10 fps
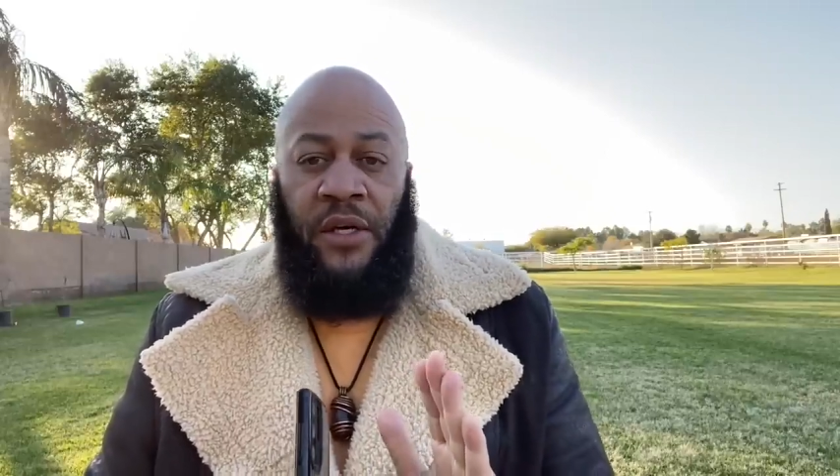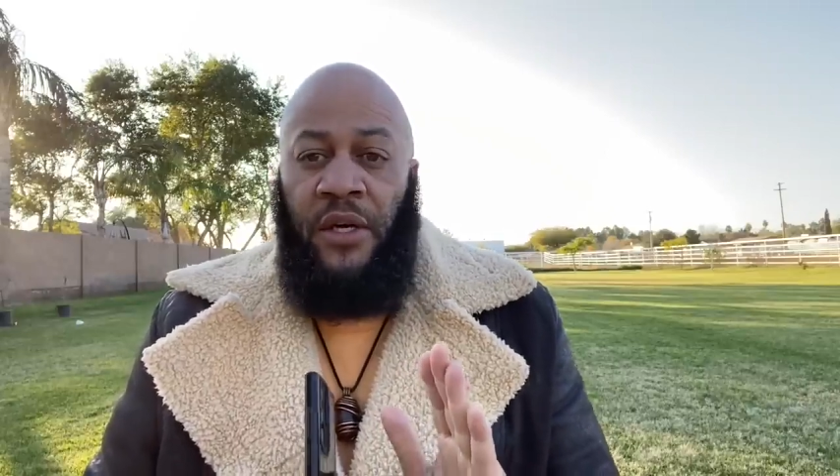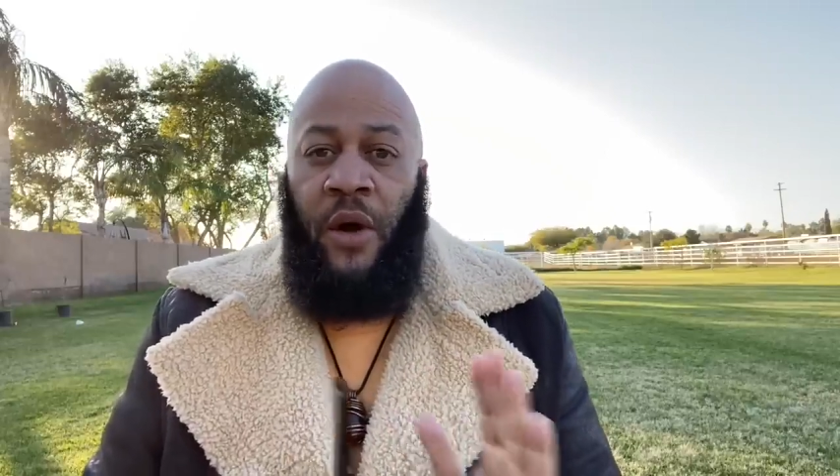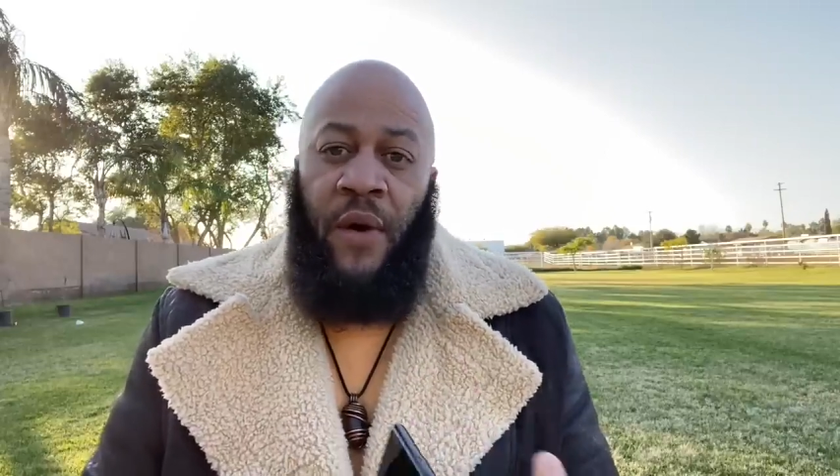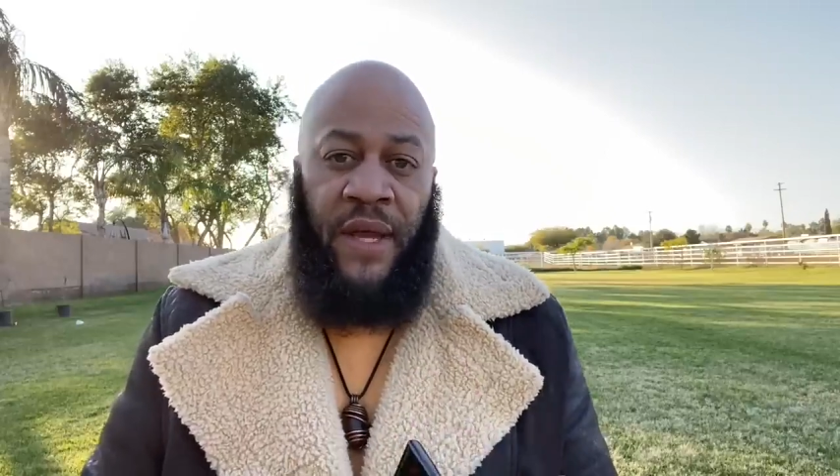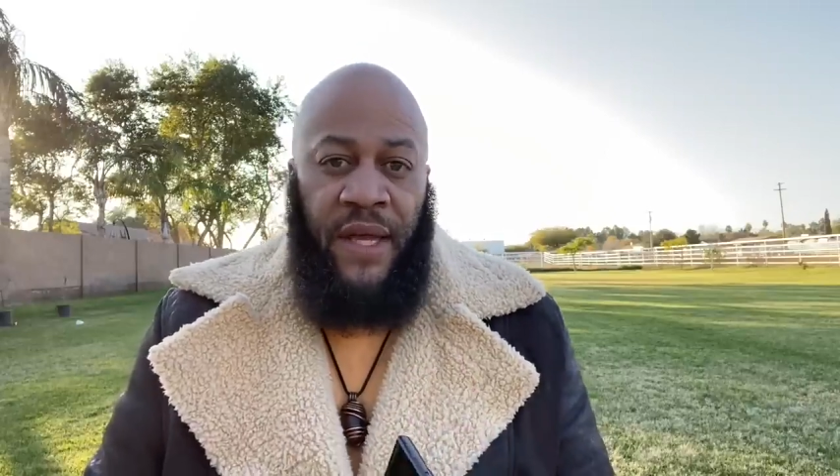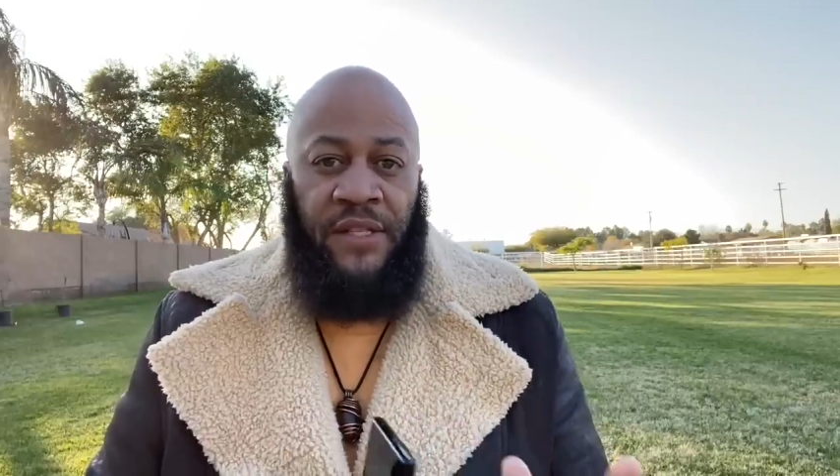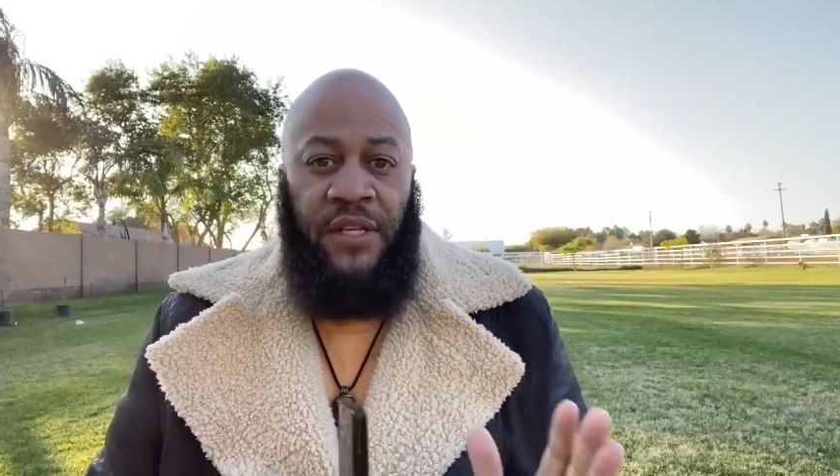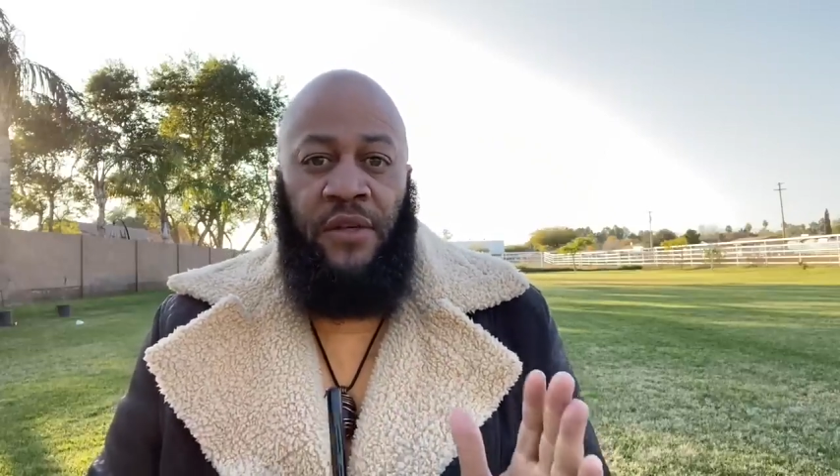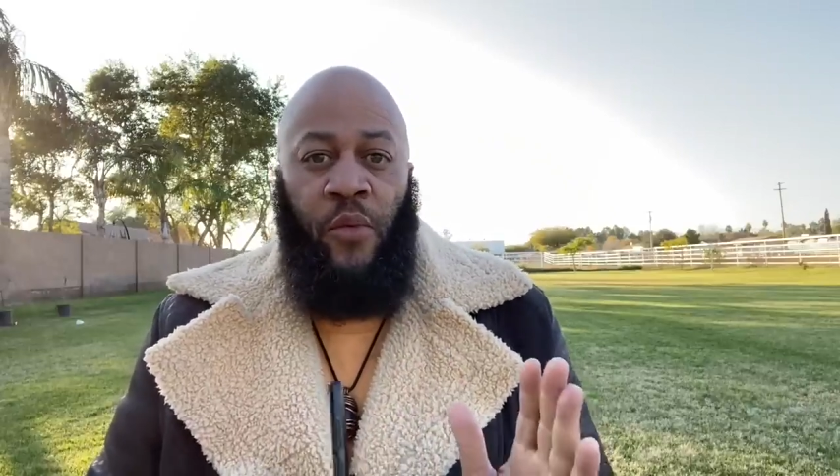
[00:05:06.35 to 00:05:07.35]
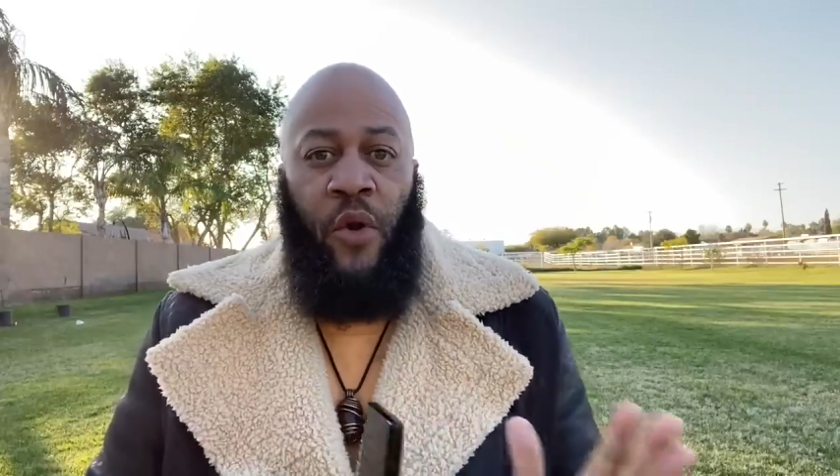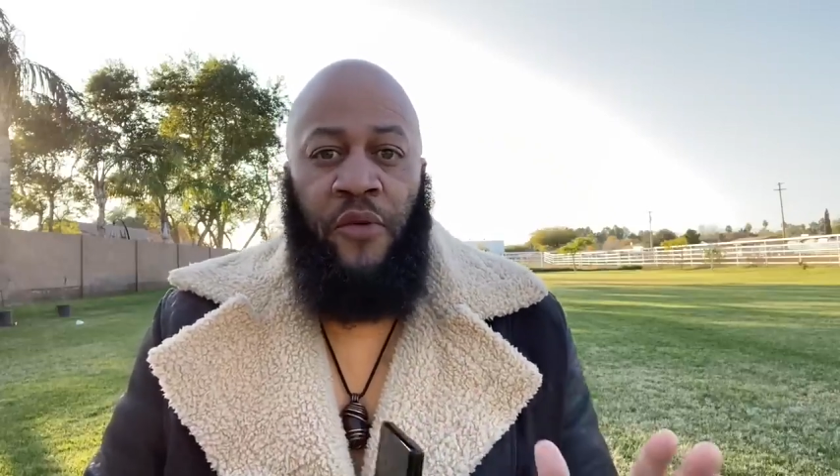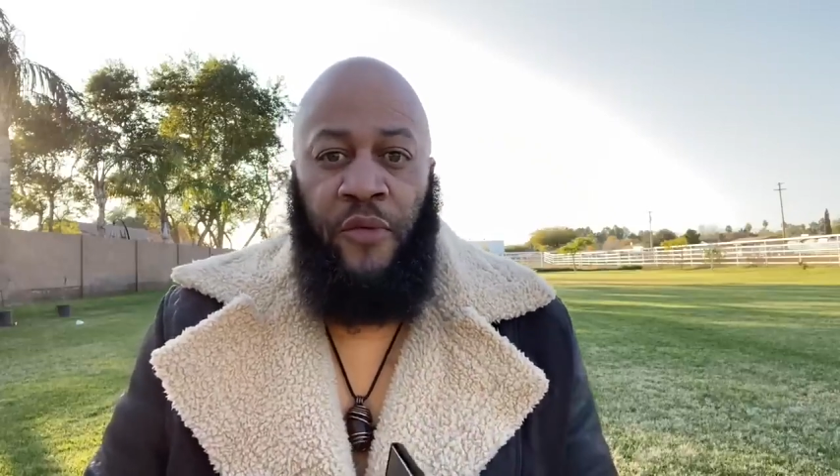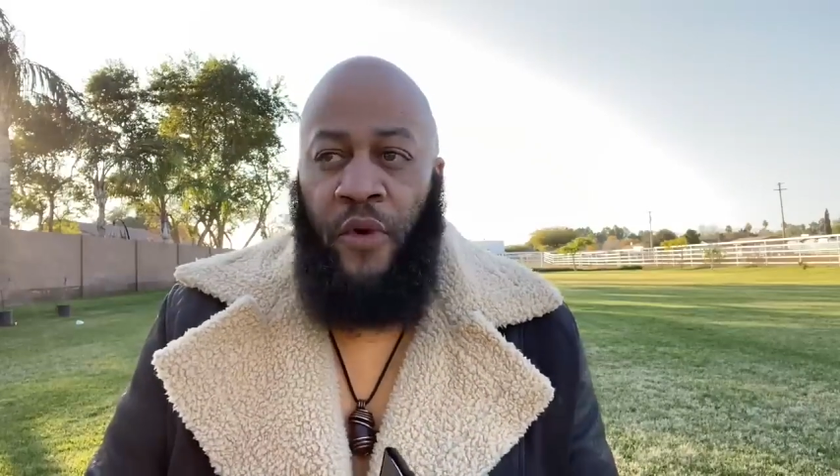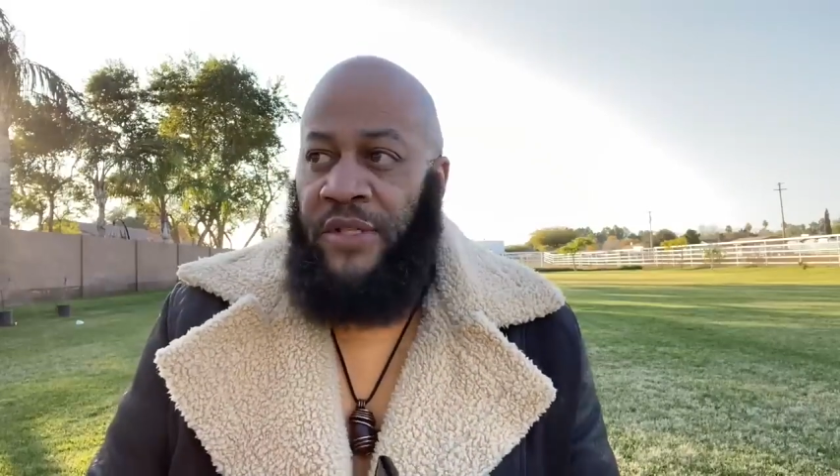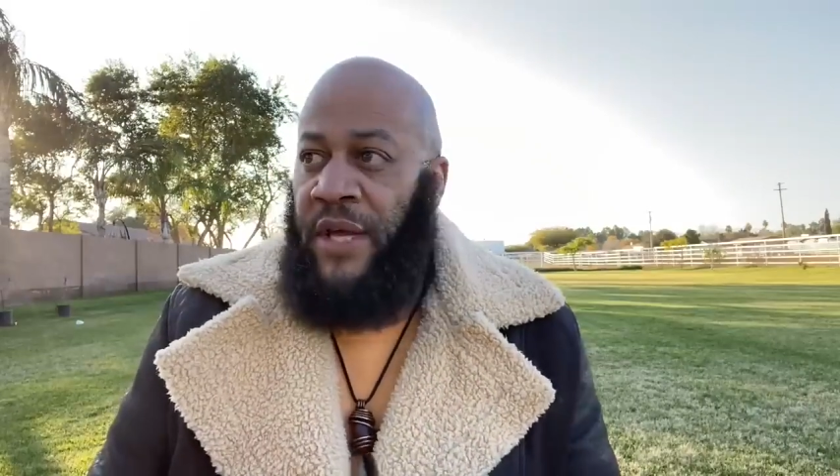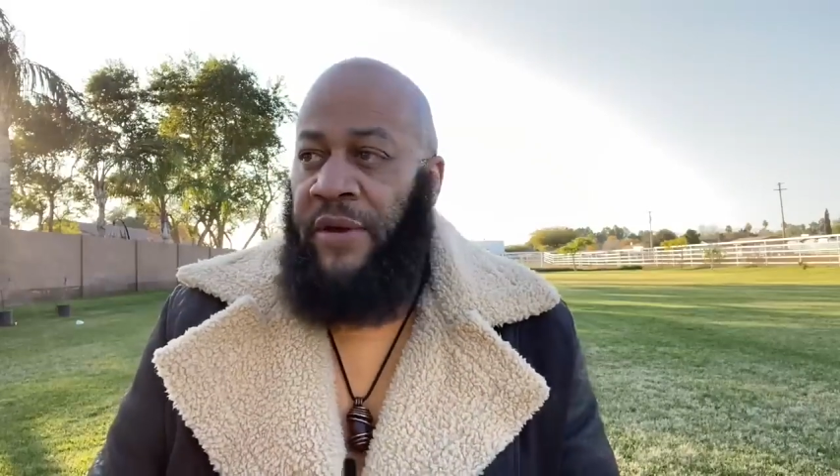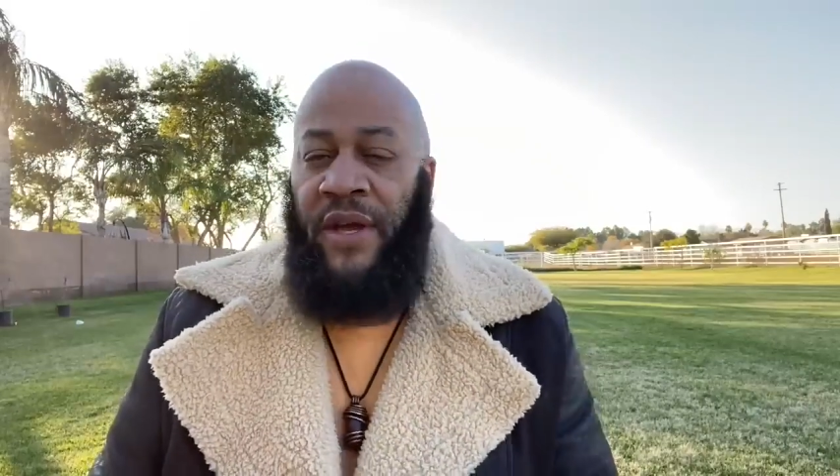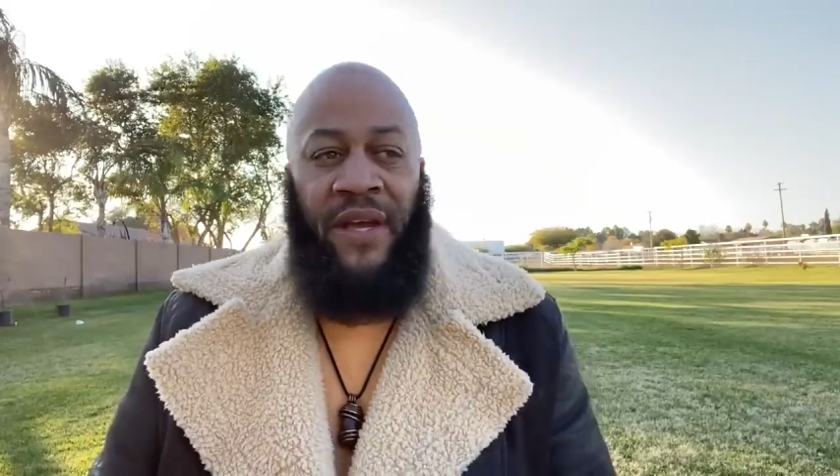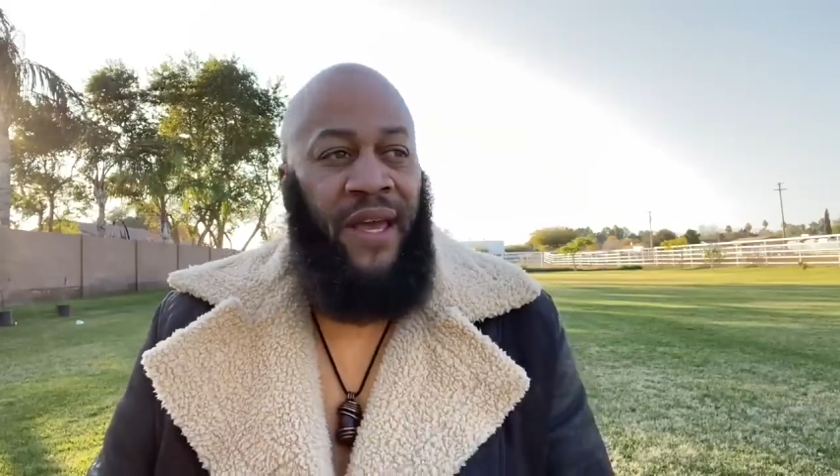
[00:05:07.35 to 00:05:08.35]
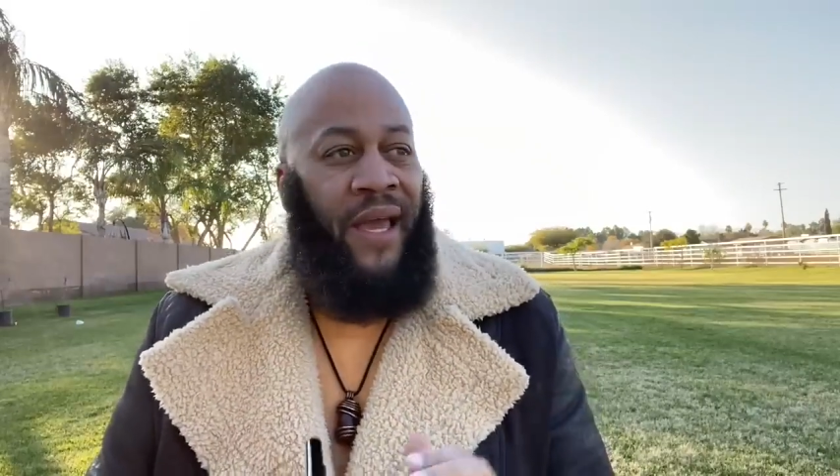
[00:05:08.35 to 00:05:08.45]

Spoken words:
going into the workforce area